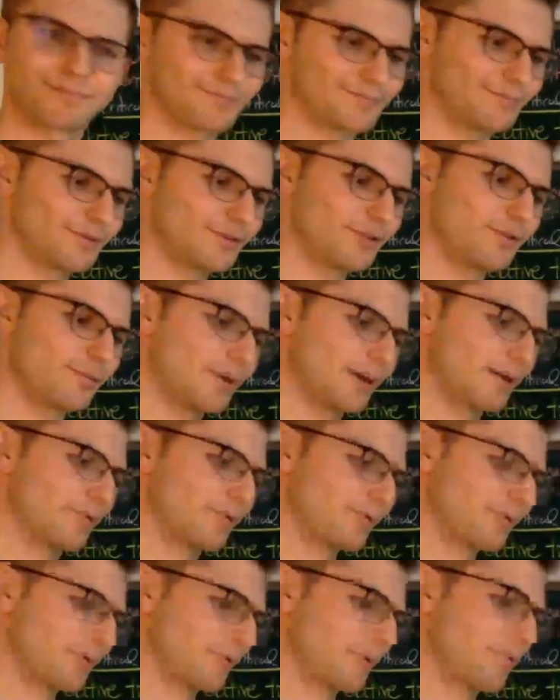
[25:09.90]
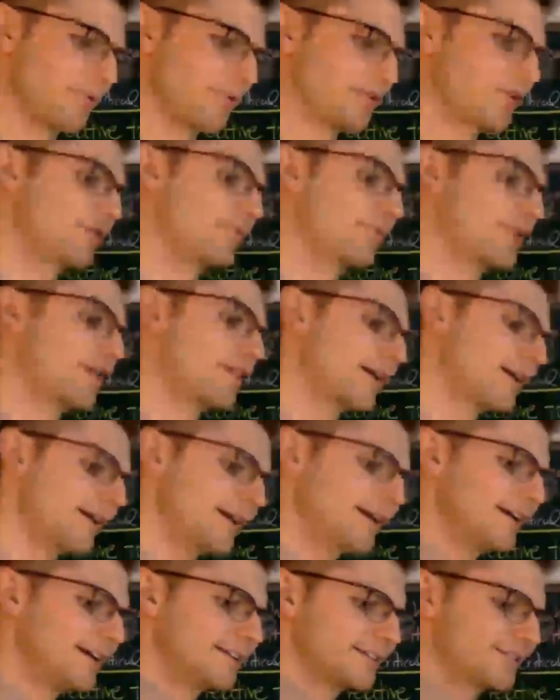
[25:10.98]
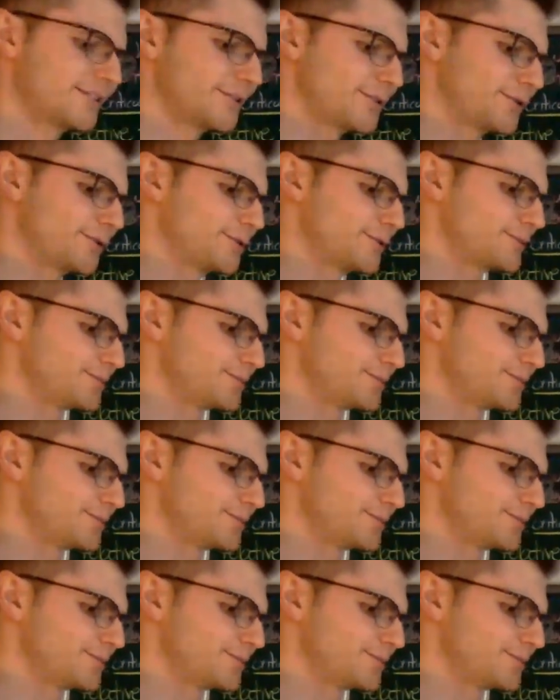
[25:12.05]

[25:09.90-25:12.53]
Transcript: you may remember the umbrella. So